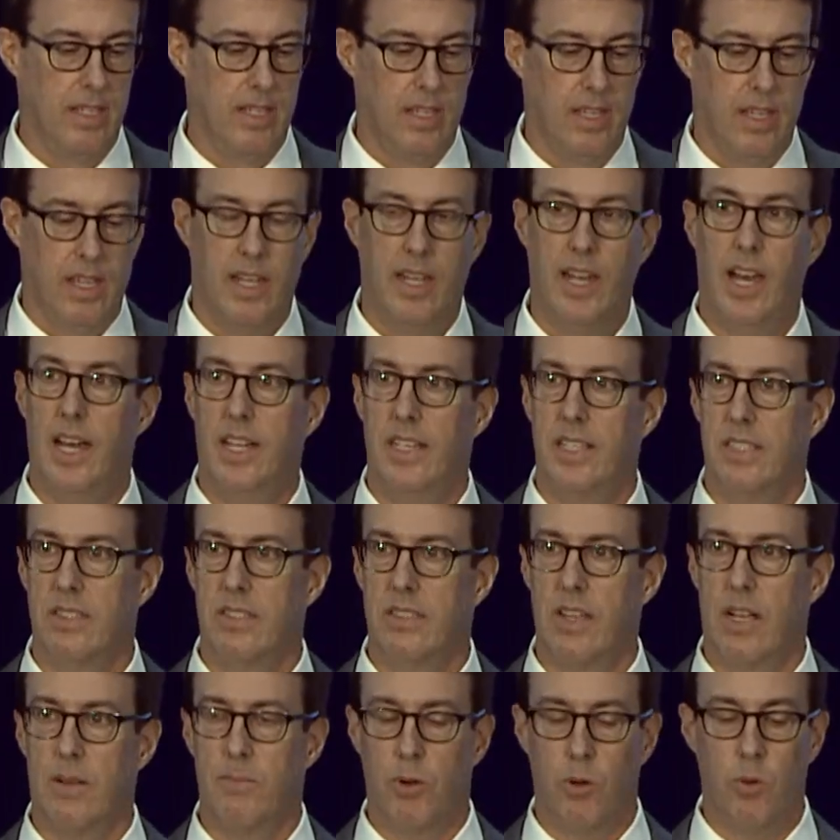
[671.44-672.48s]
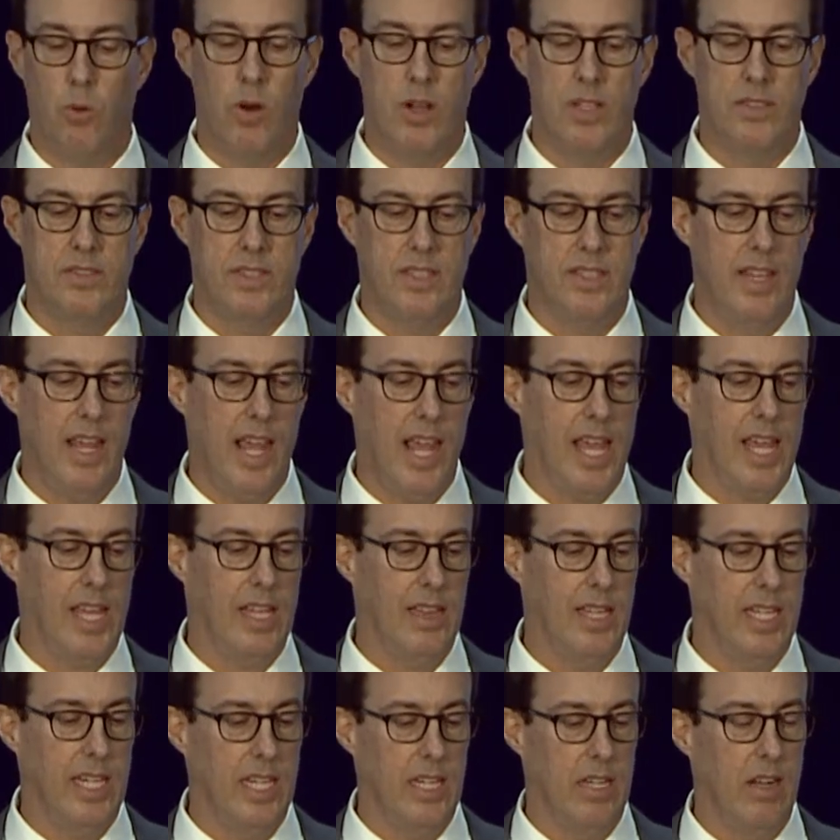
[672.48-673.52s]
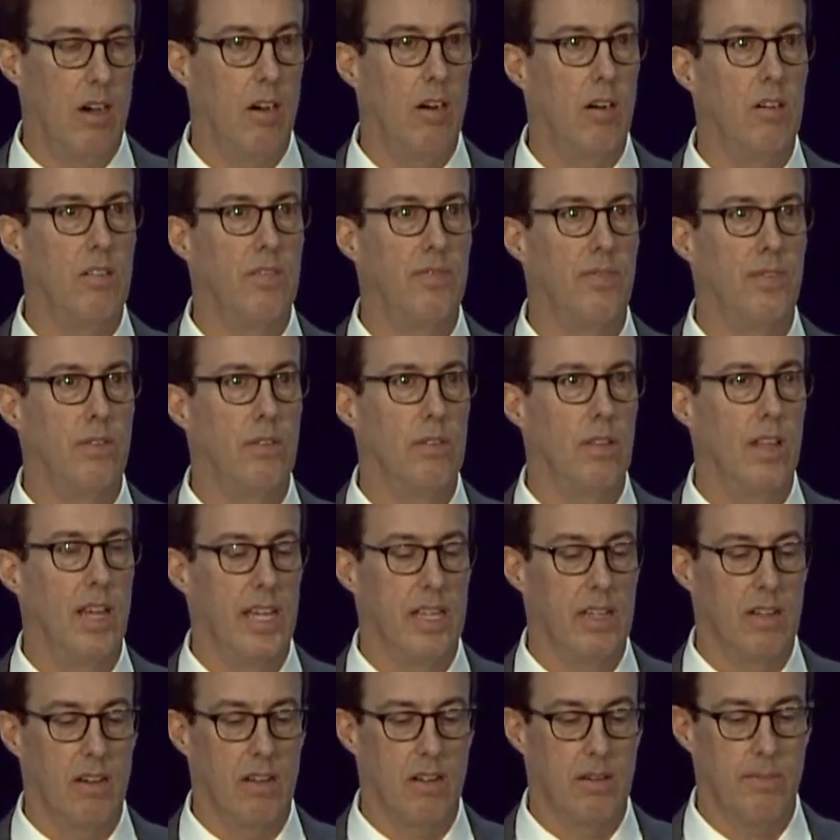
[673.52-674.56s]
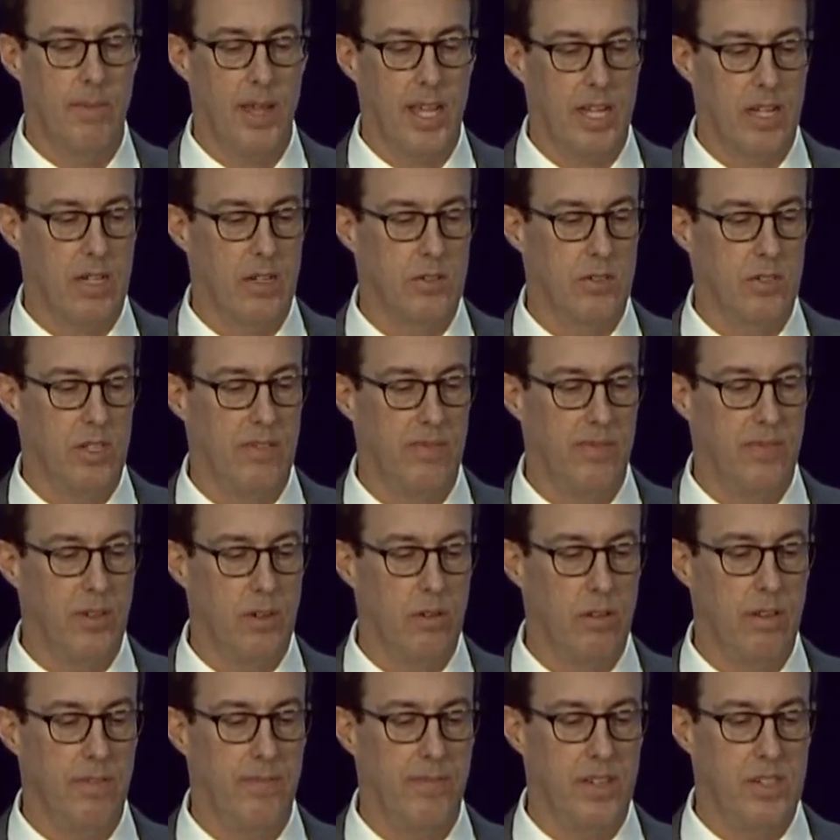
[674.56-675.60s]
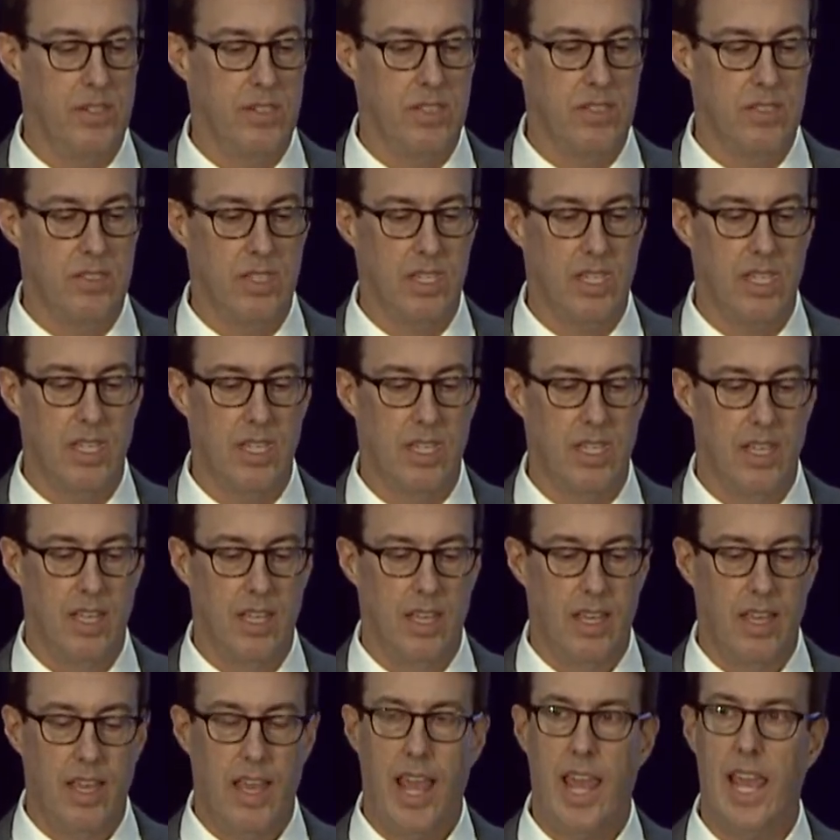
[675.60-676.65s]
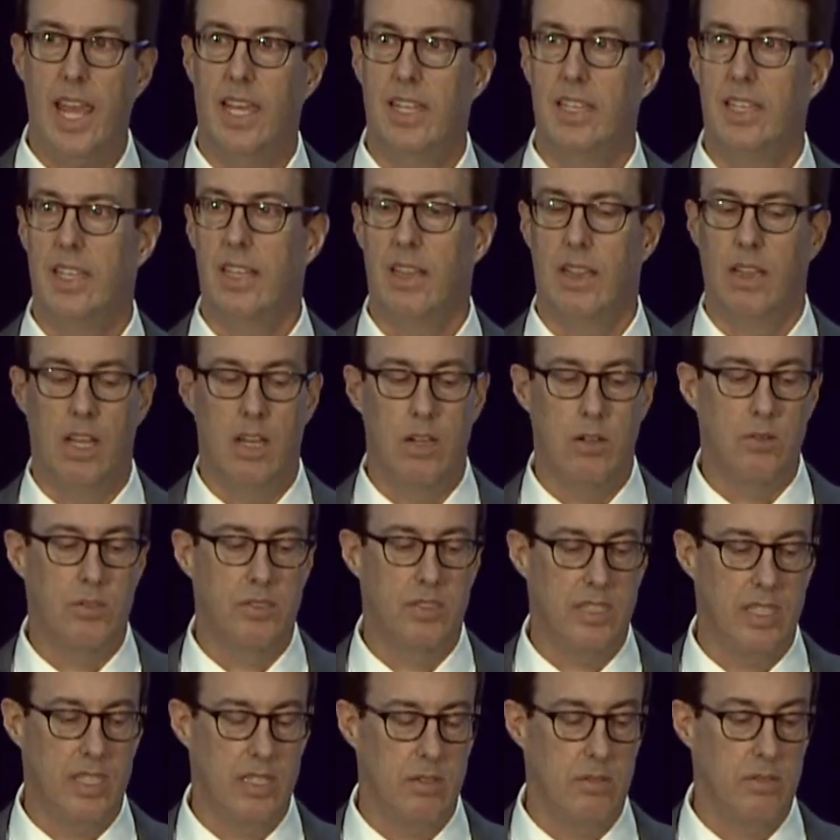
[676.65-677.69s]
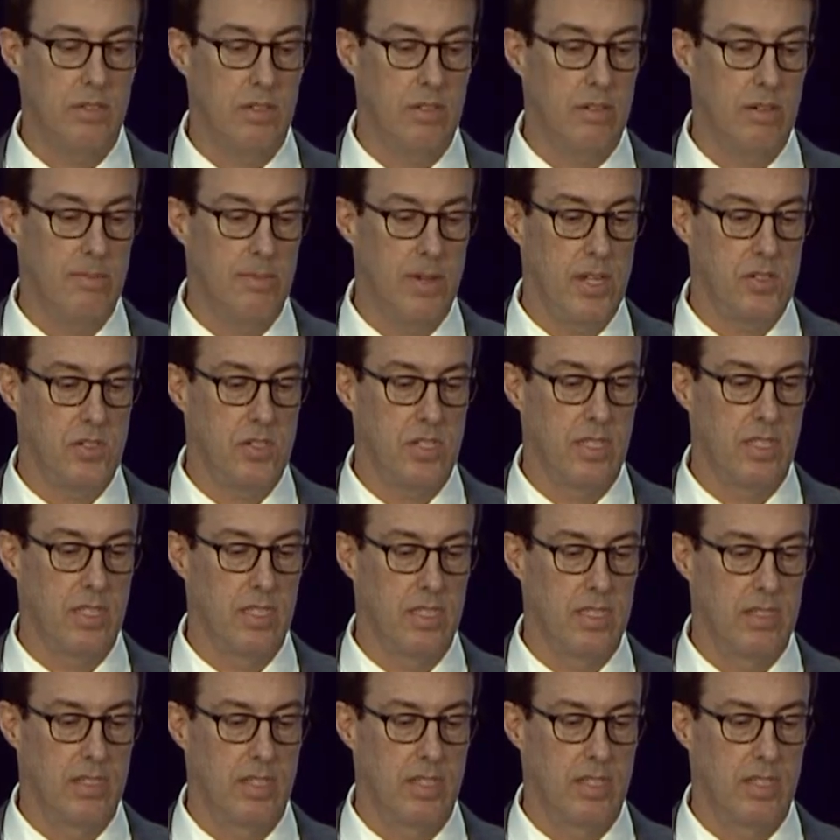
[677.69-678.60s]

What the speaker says: And Honda's #1 today, leading all full-line automakers in fuel efficiency and in low CO2 emissions.